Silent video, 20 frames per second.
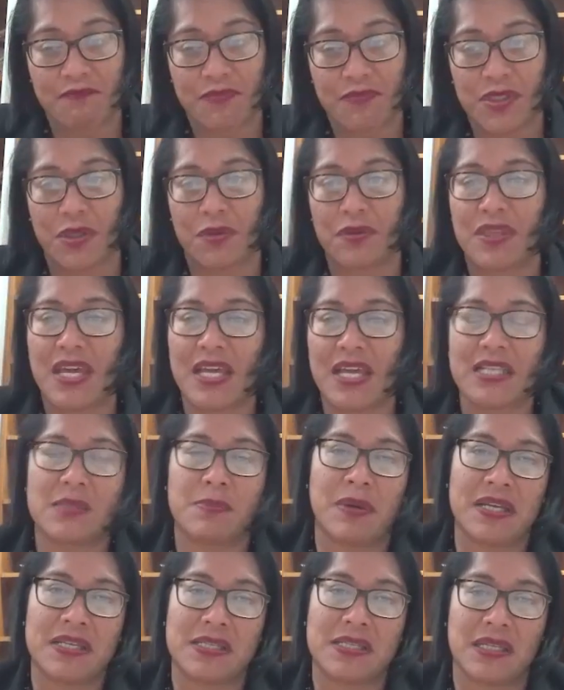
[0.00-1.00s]
So that's
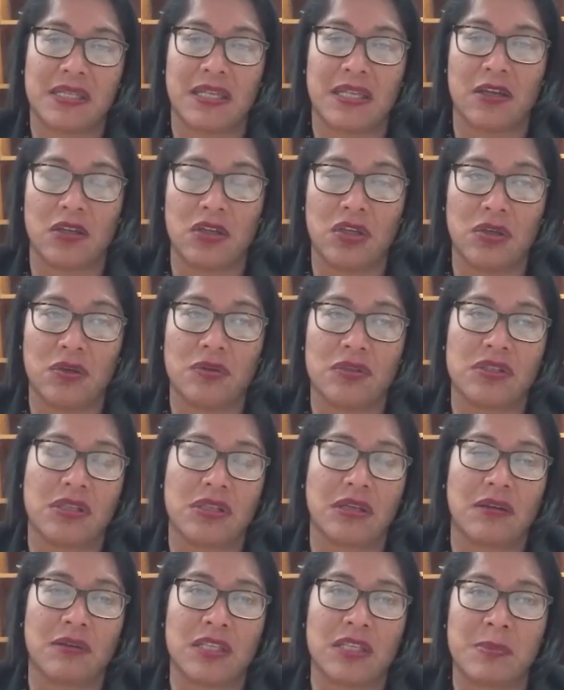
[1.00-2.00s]
basically a huge
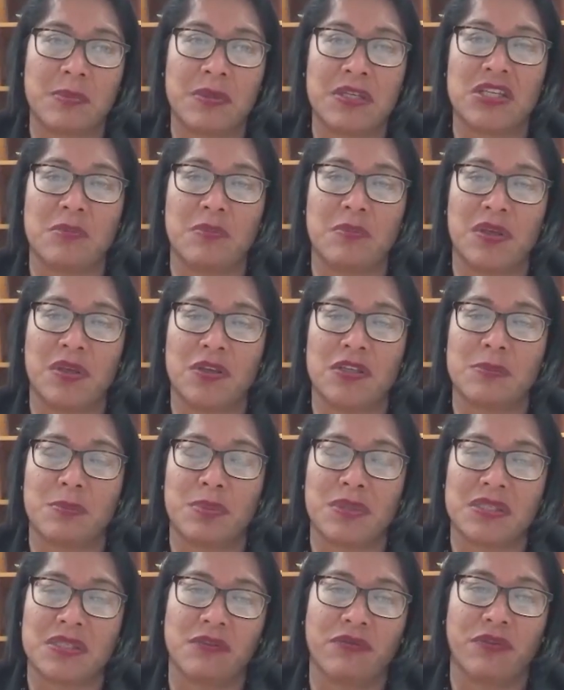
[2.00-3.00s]
thing, especially because
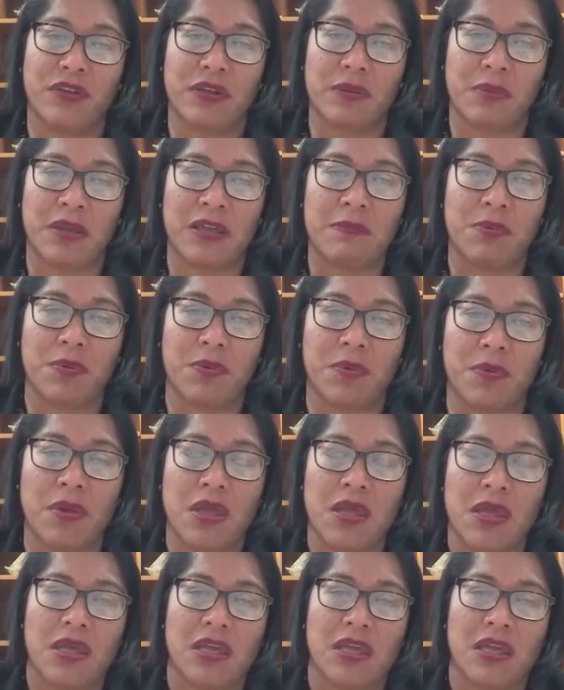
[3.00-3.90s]
Pacific people,